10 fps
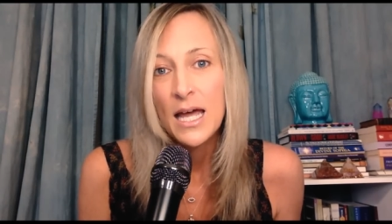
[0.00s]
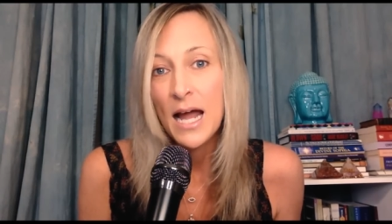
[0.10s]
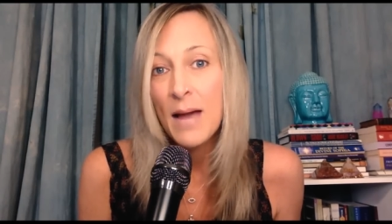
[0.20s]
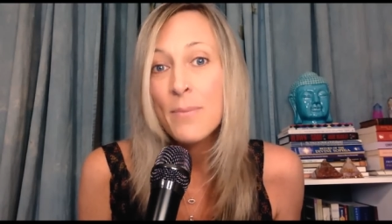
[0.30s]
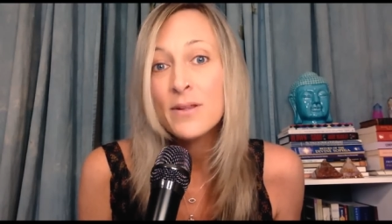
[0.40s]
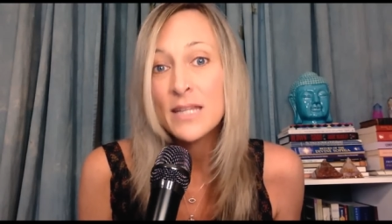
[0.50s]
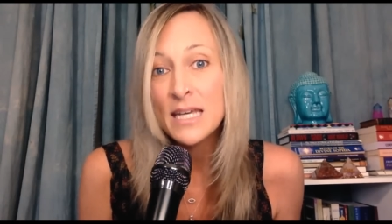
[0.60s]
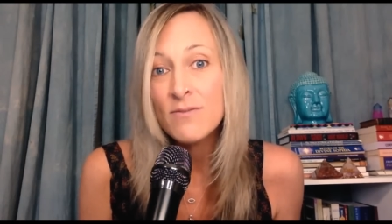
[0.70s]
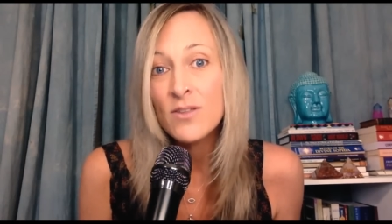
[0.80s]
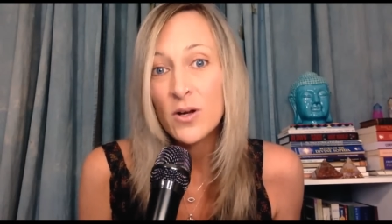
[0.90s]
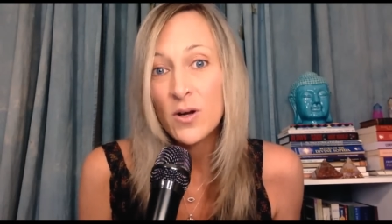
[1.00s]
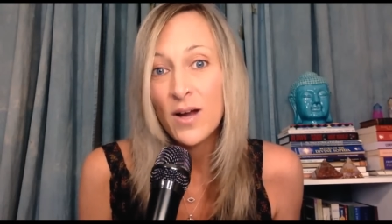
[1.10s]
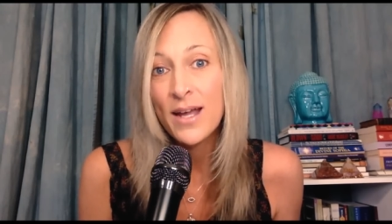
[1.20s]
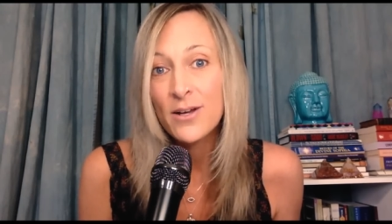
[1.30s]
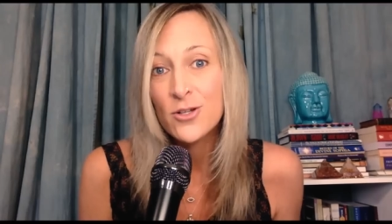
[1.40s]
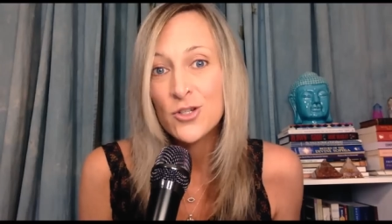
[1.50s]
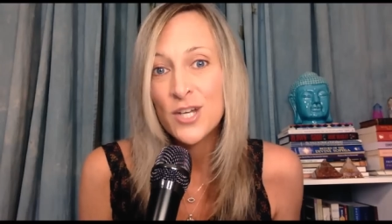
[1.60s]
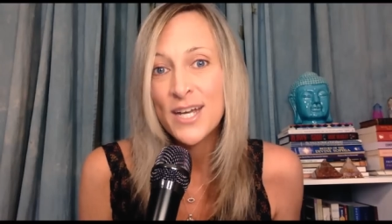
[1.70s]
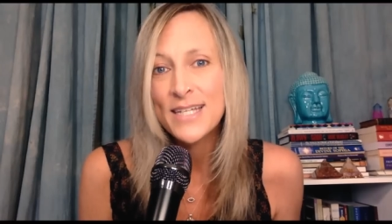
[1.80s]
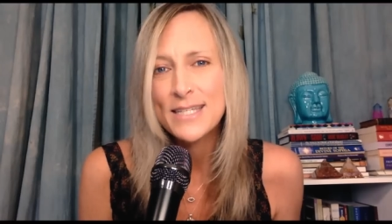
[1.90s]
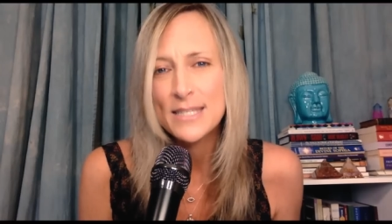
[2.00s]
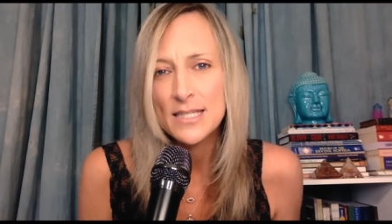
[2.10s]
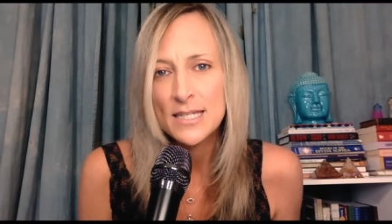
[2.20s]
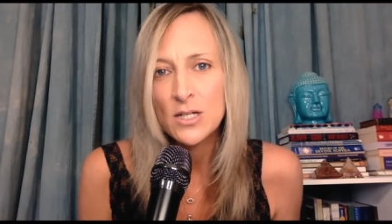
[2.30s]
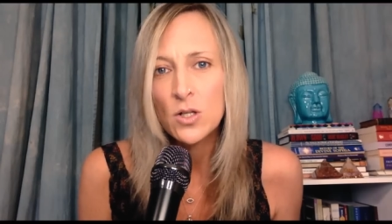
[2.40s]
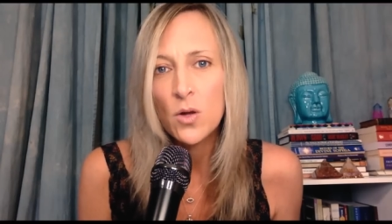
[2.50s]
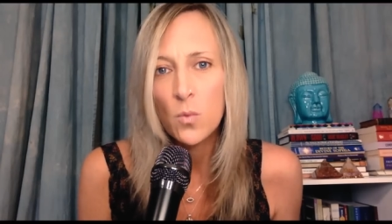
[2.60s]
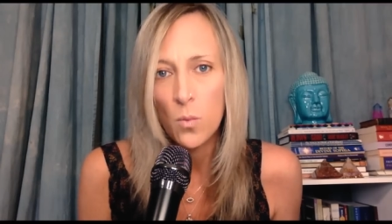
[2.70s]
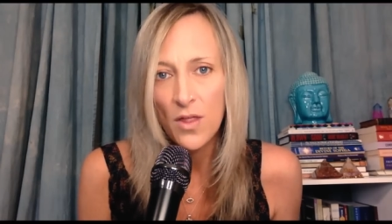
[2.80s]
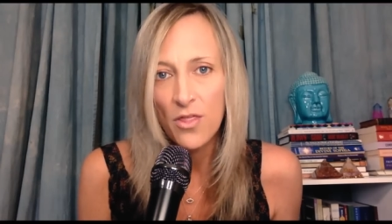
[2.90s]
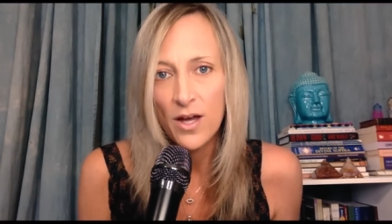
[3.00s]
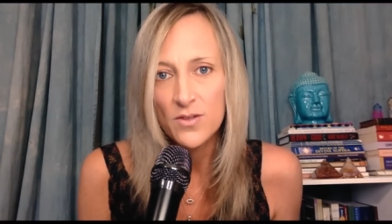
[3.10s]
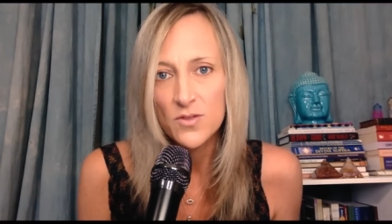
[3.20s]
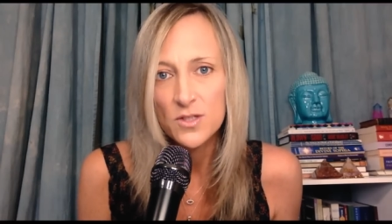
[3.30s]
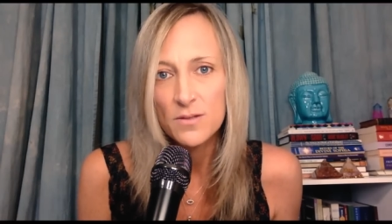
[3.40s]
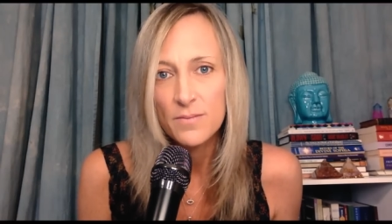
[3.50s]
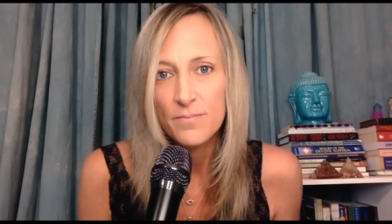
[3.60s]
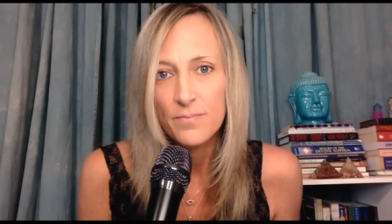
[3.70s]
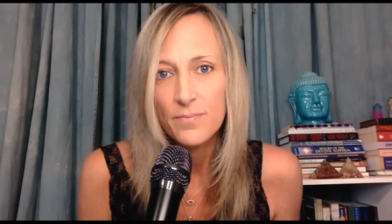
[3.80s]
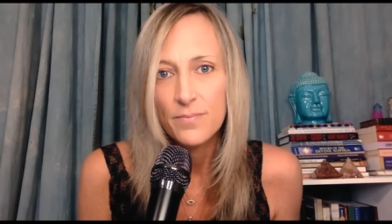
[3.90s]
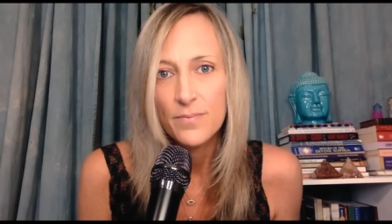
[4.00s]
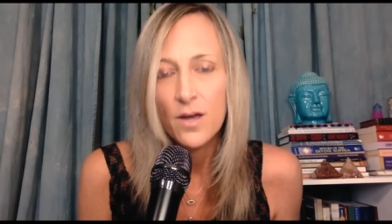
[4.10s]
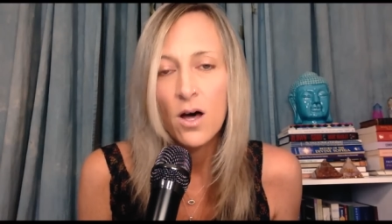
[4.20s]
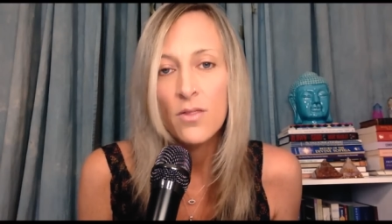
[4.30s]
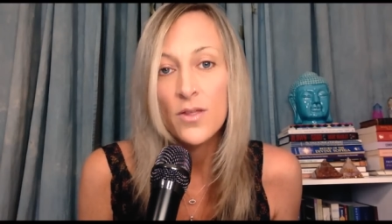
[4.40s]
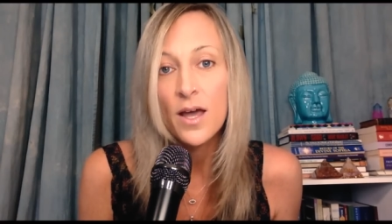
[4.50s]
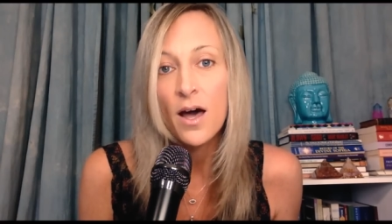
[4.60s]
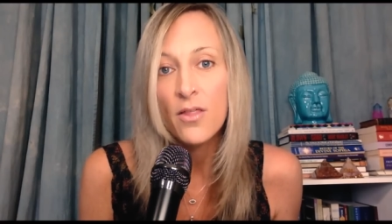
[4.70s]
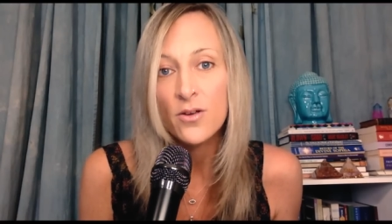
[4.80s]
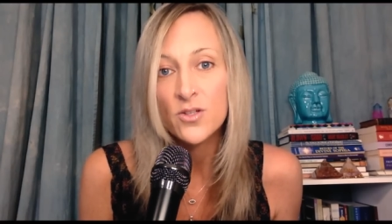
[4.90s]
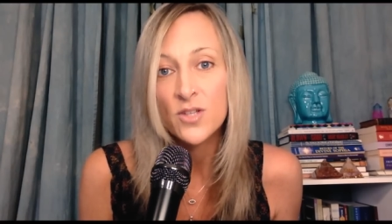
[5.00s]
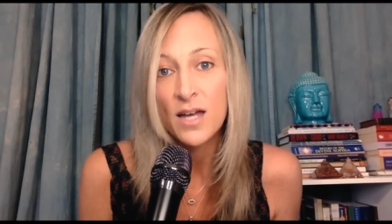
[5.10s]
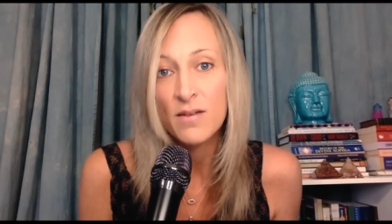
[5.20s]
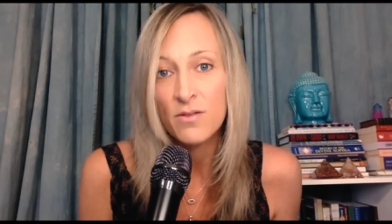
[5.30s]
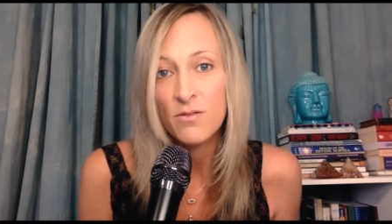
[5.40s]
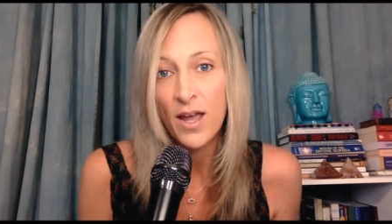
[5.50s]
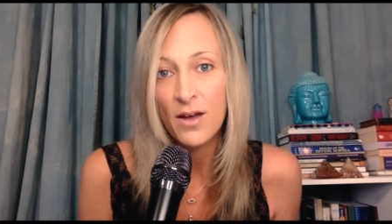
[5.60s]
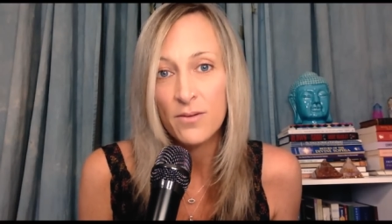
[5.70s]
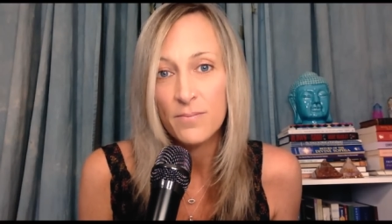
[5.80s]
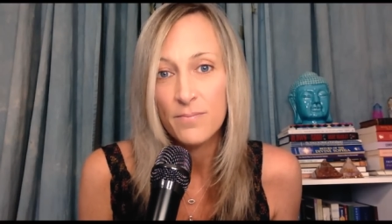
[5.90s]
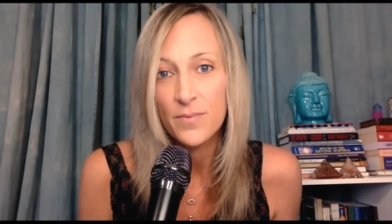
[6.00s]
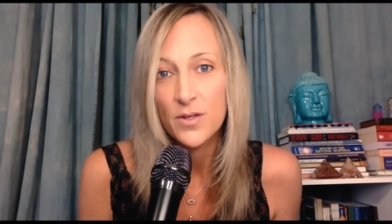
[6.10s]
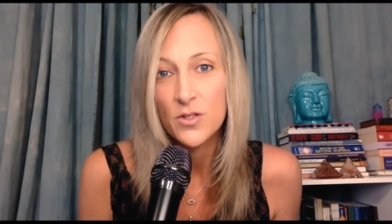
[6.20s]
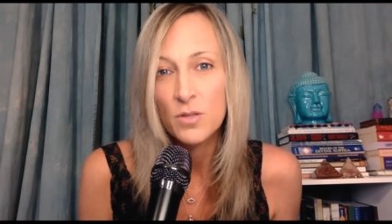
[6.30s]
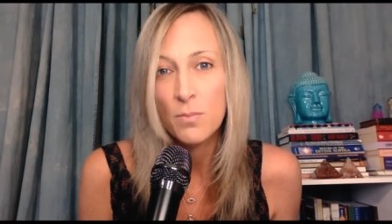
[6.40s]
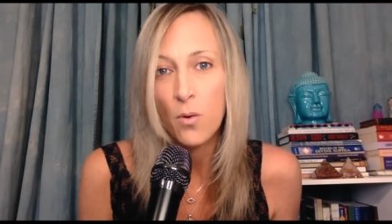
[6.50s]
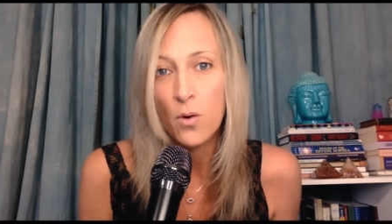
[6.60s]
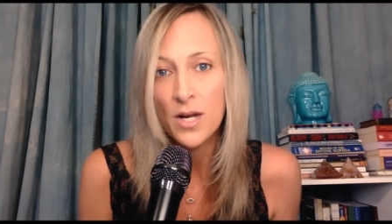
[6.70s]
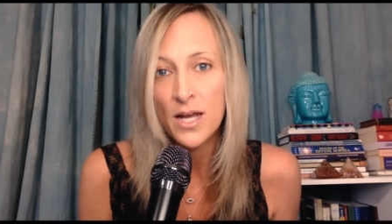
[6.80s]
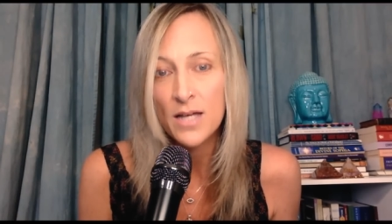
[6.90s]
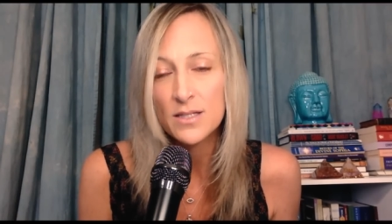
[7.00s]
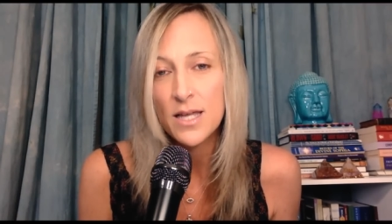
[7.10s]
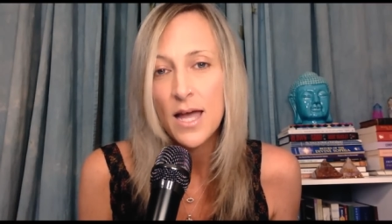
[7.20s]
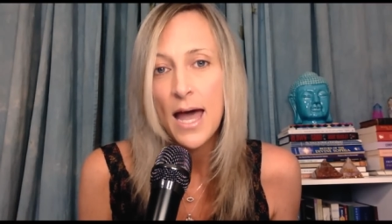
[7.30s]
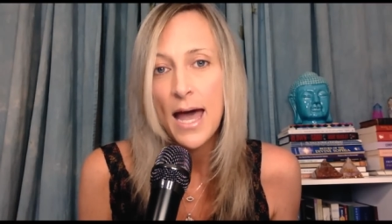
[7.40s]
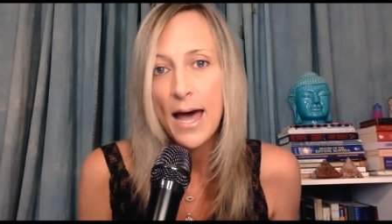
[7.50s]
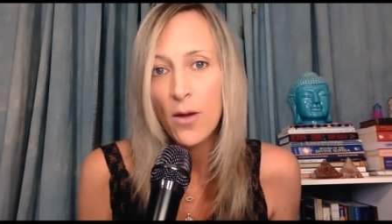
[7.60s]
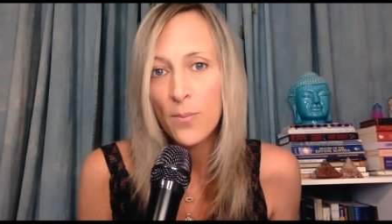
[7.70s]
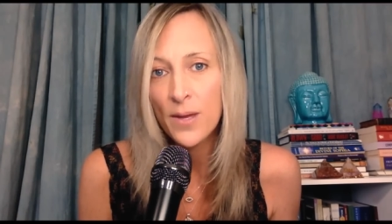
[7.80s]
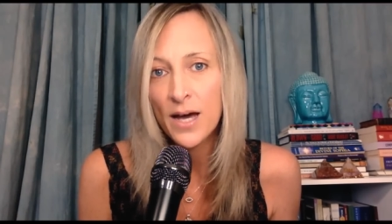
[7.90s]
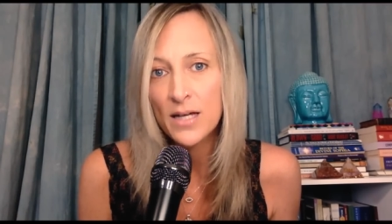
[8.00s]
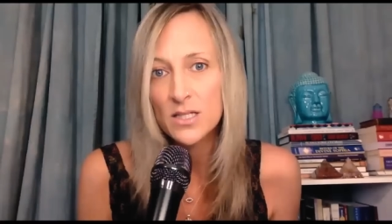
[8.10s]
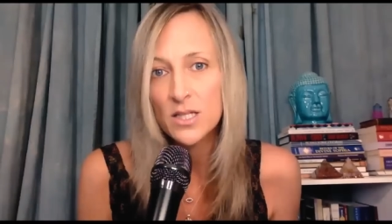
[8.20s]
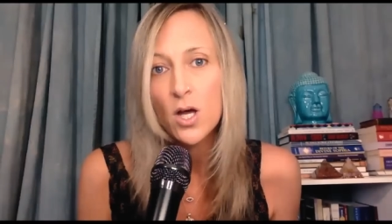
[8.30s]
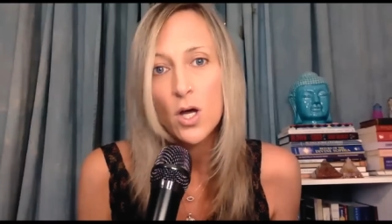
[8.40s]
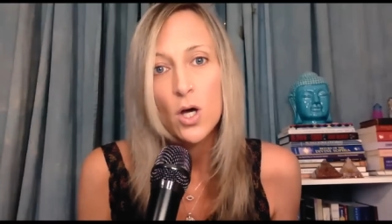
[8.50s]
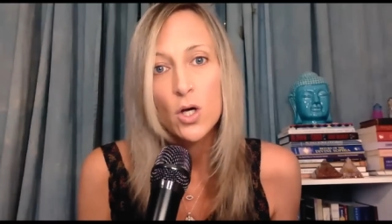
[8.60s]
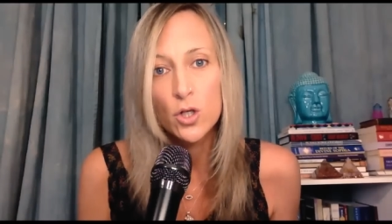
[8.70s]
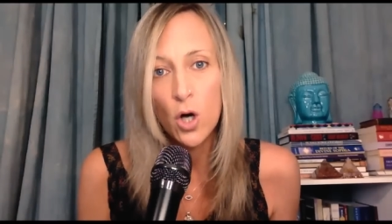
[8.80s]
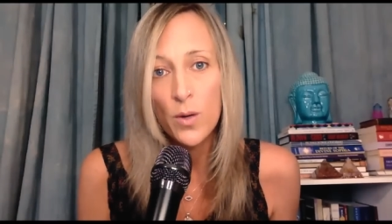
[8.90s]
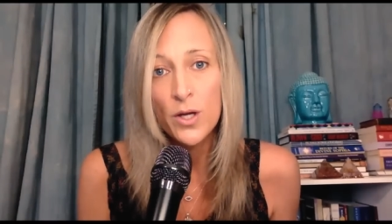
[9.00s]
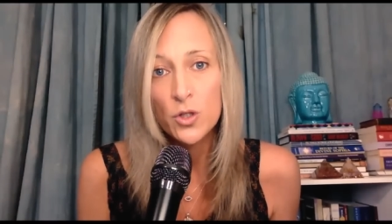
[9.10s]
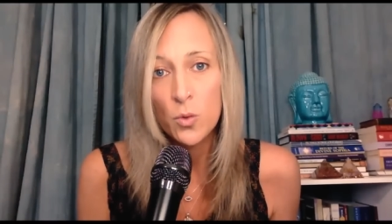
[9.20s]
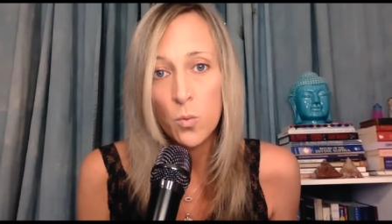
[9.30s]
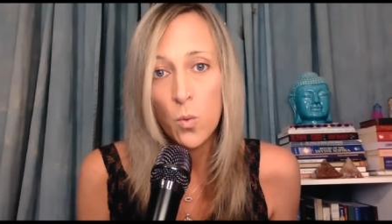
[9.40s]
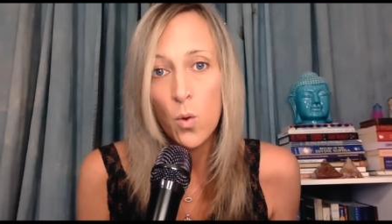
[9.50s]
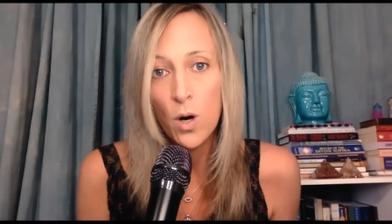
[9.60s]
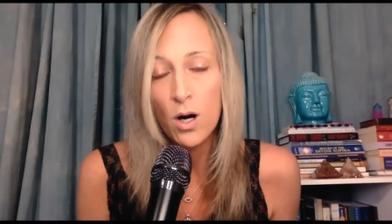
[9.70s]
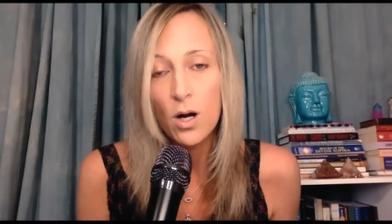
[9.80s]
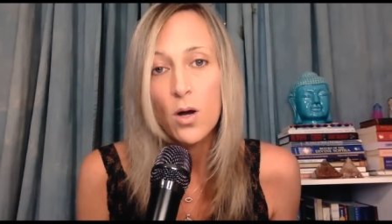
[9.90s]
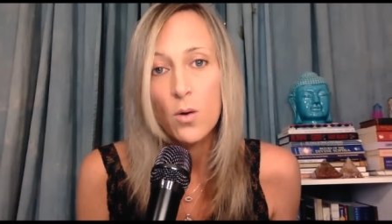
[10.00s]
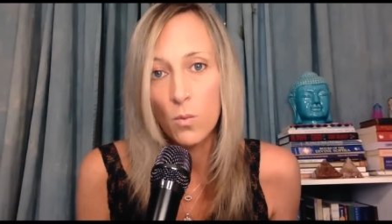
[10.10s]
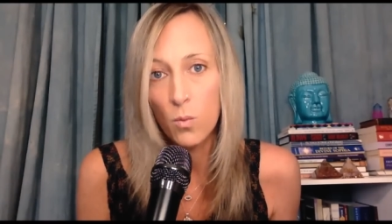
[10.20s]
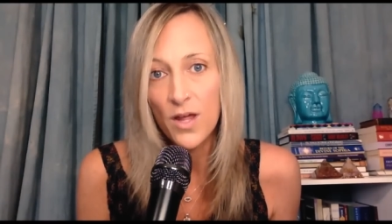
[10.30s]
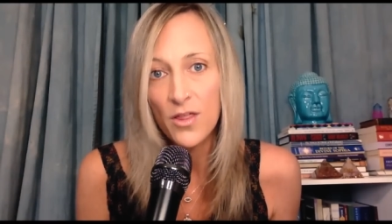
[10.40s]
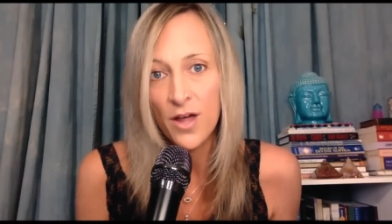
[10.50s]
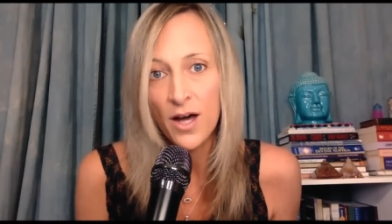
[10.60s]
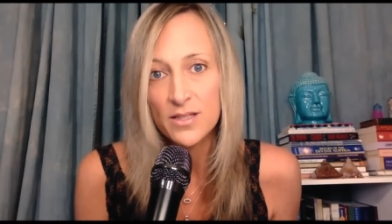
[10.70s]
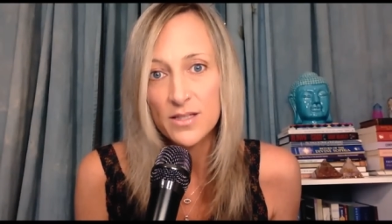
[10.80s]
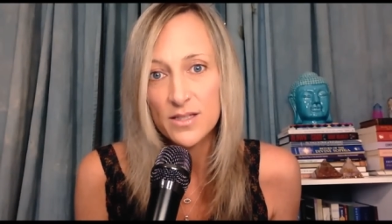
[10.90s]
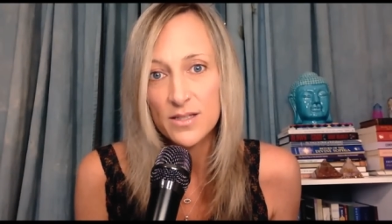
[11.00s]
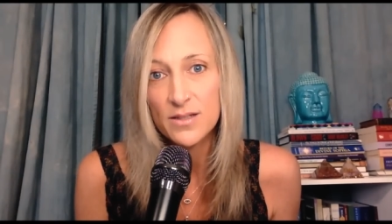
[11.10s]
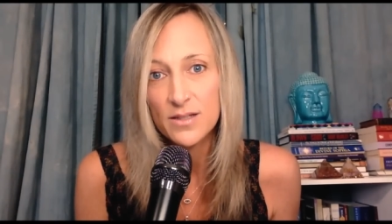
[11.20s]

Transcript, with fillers: And I believe that her energy is still with us on the other side of the veil, supporting us, helping us, going to war with us.